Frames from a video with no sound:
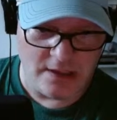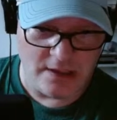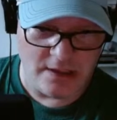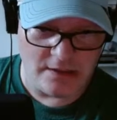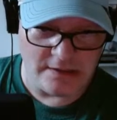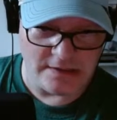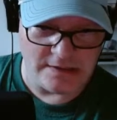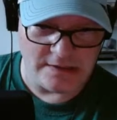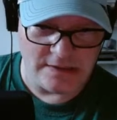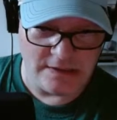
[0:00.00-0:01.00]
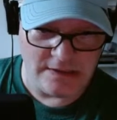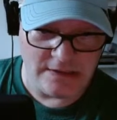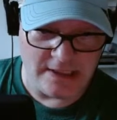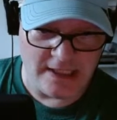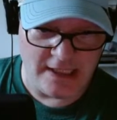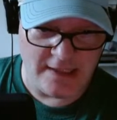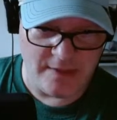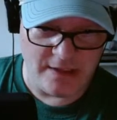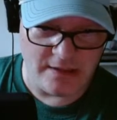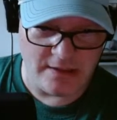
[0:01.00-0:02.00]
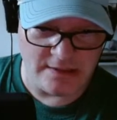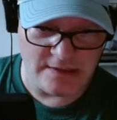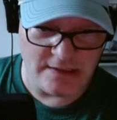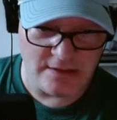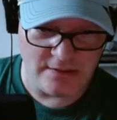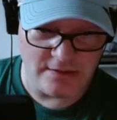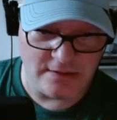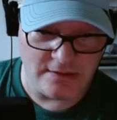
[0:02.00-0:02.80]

Let's see. The game is here.